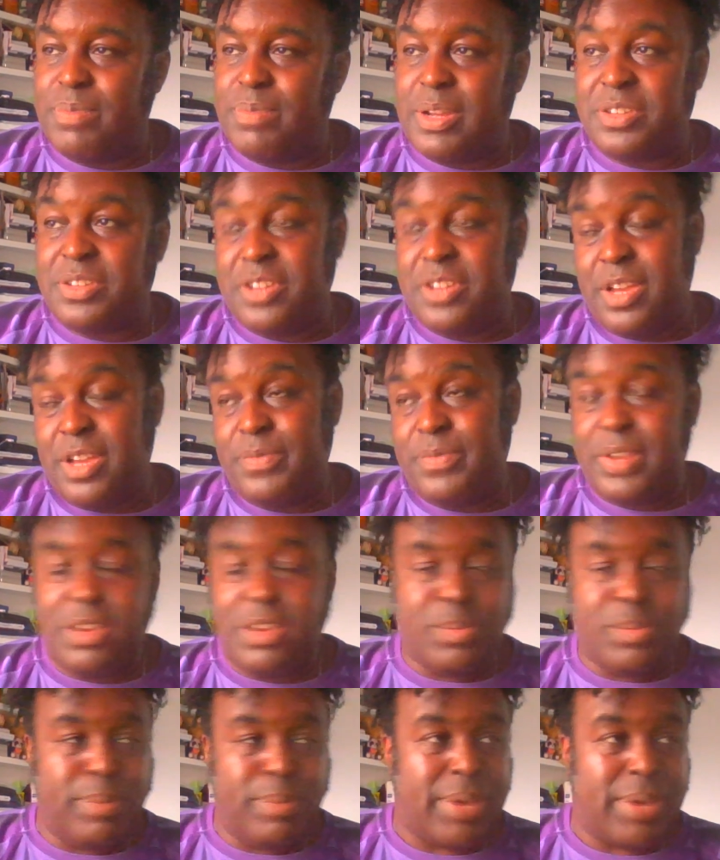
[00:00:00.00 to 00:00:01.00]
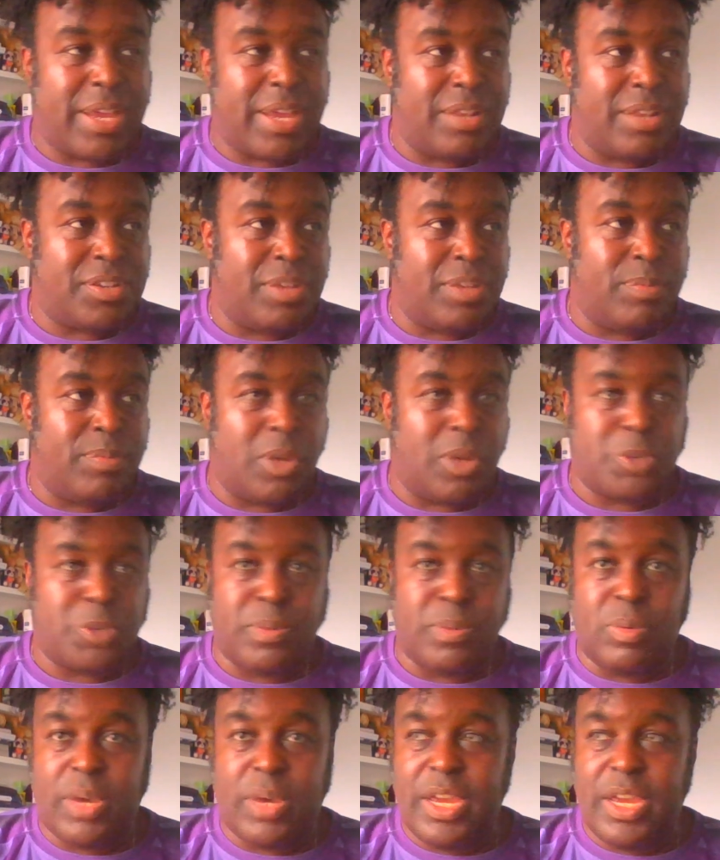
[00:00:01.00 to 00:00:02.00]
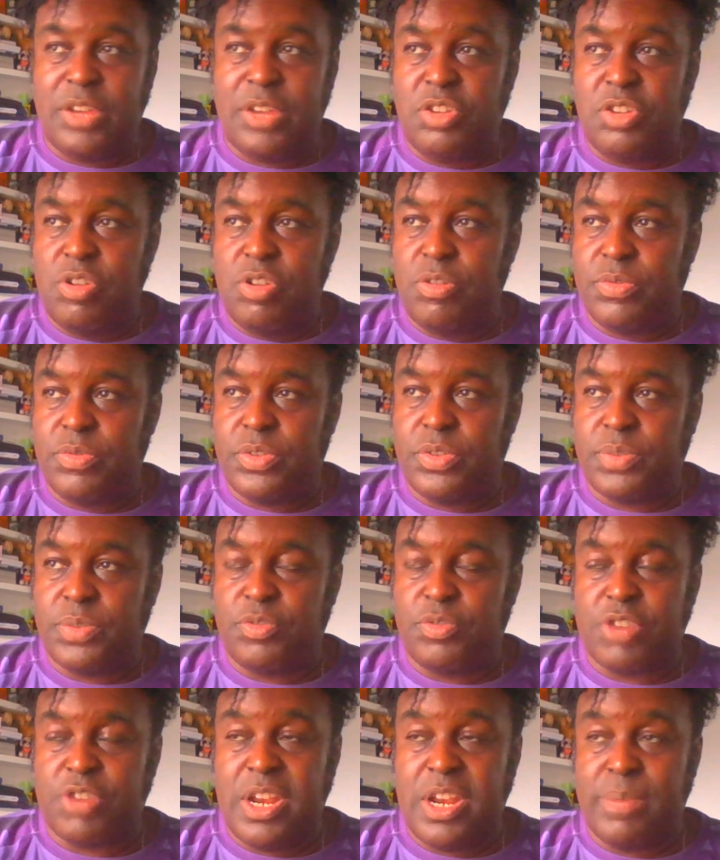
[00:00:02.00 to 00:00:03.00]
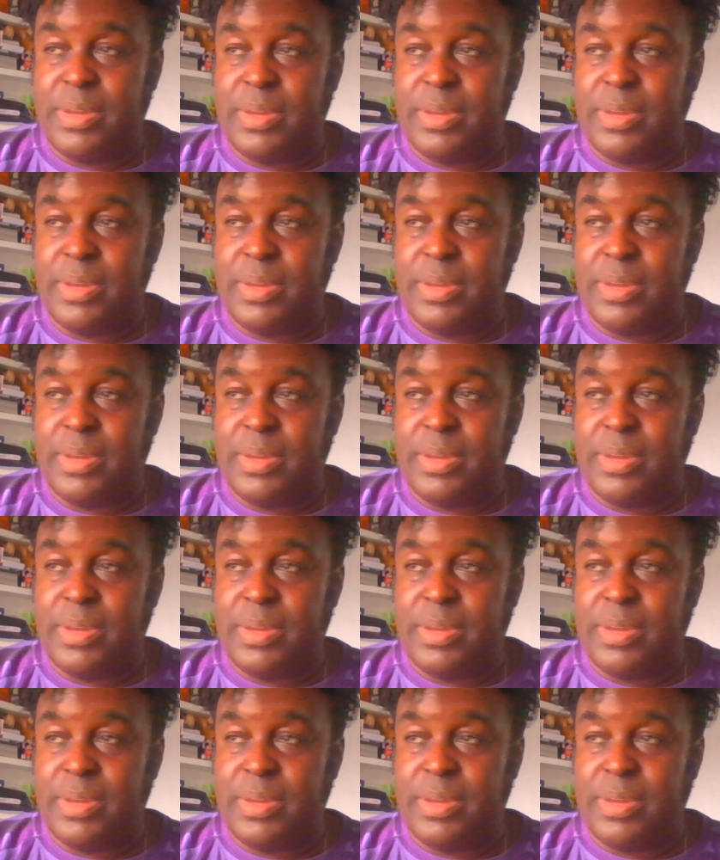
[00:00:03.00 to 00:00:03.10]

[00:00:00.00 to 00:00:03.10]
But I know he's been back at Hotspur Way doing some training.